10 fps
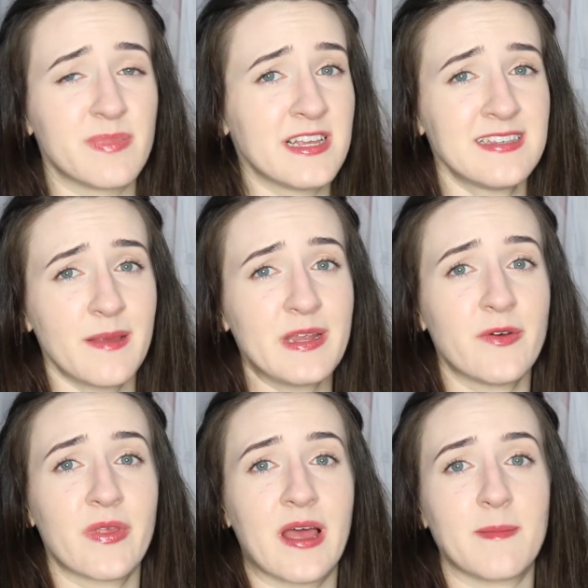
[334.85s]
Please let me
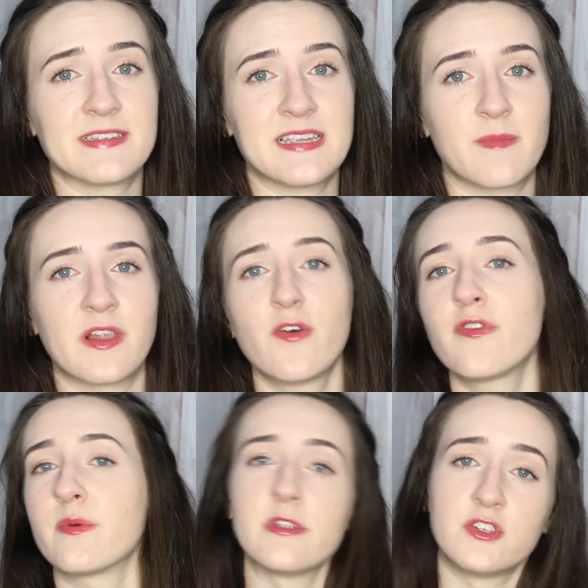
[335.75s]
know in the comments down below
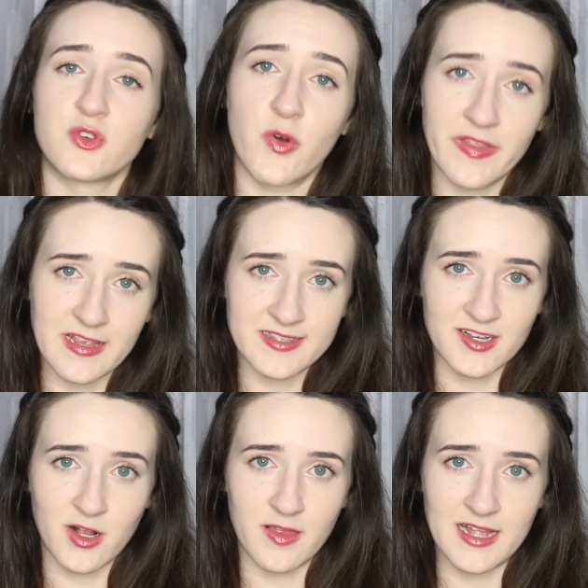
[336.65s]
if you enjoy these
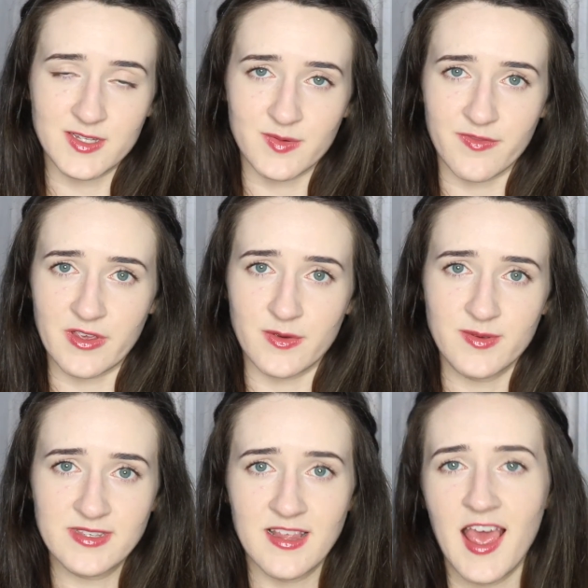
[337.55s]
circle lens
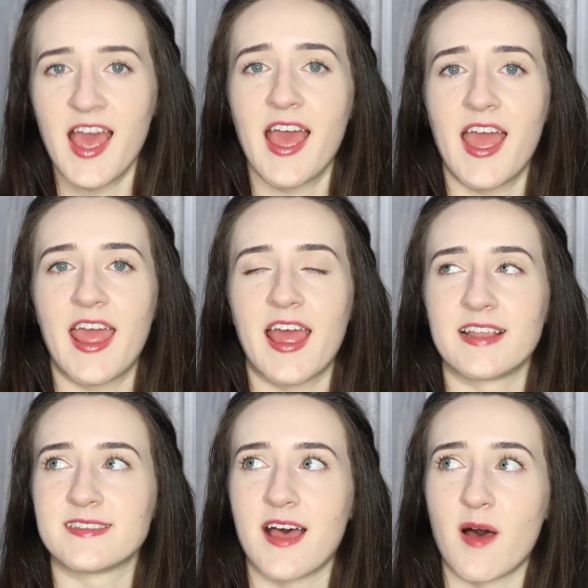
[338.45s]
reviews.
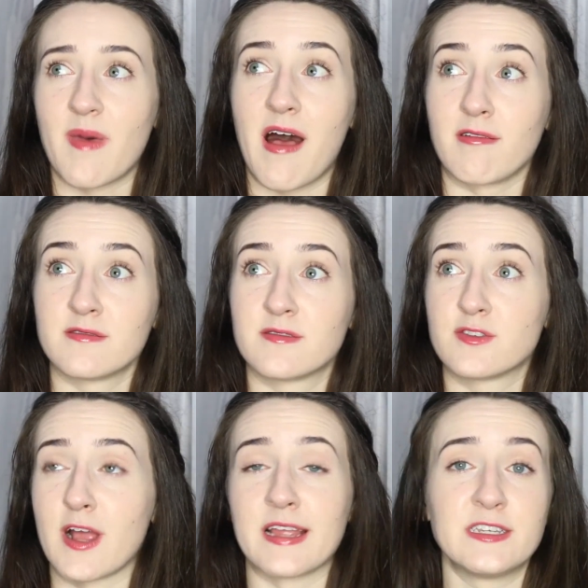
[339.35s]
And I'll
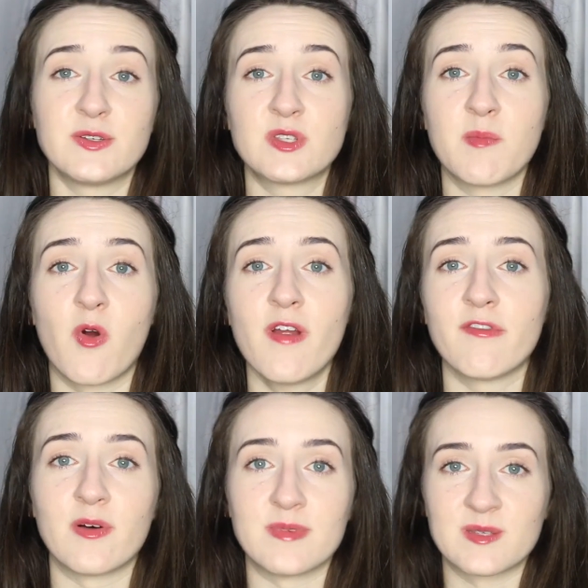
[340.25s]
try and do some more of
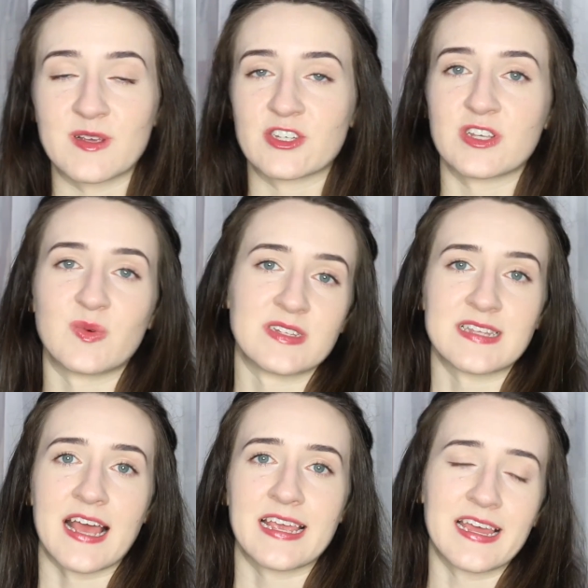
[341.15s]
them, especially once
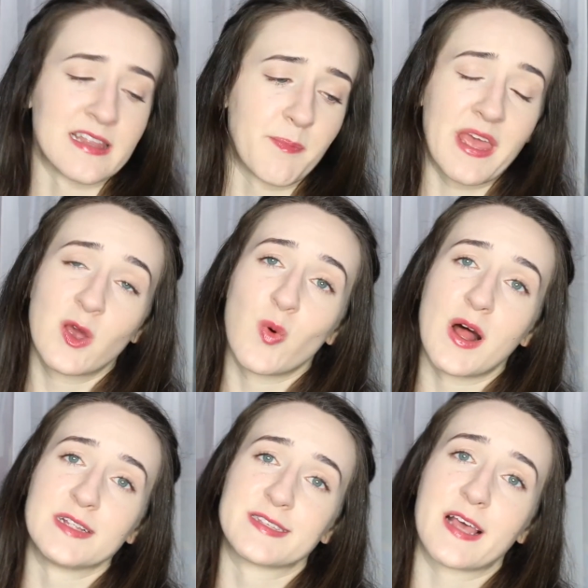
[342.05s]
I get the pink
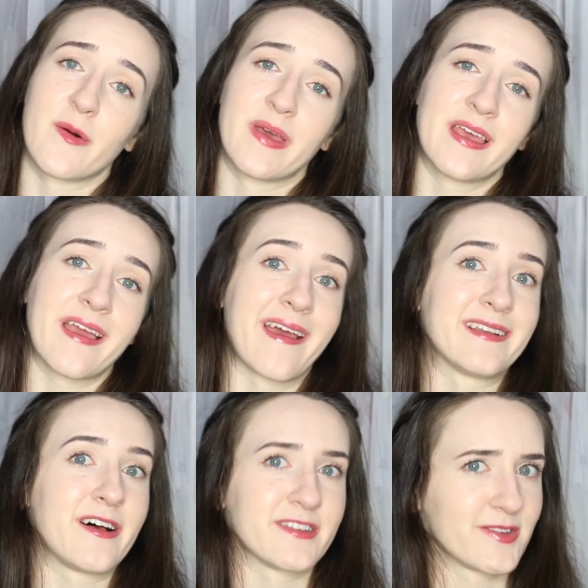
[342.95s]
ones going
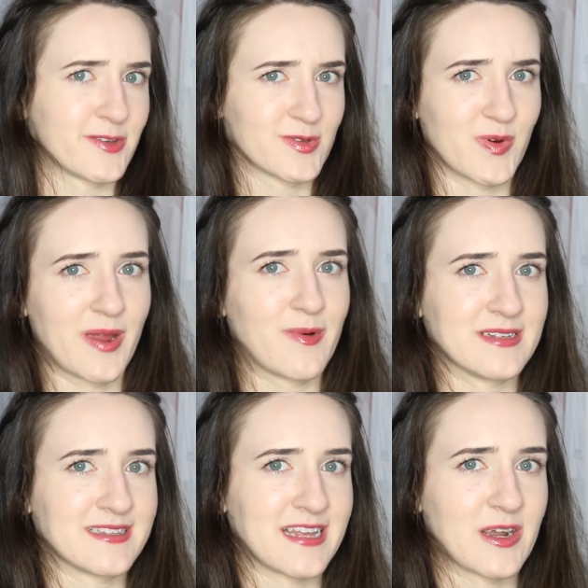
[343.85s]
and also those gray
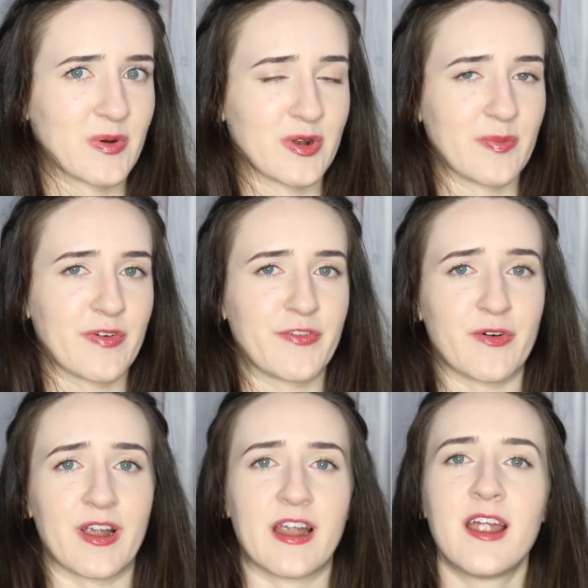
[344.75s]
ones that I ordered
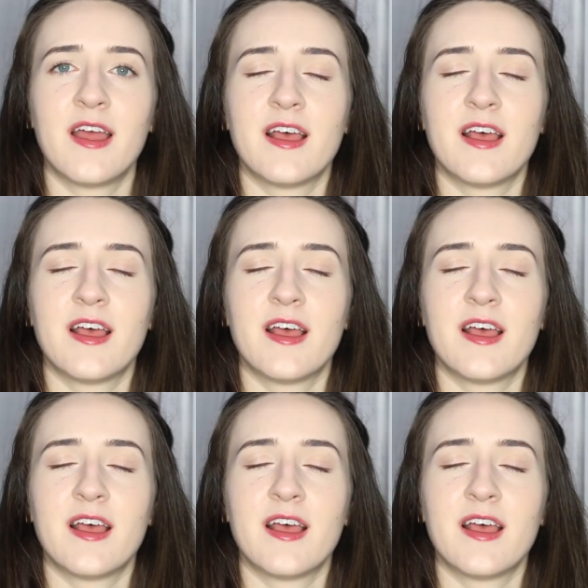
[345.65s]
before.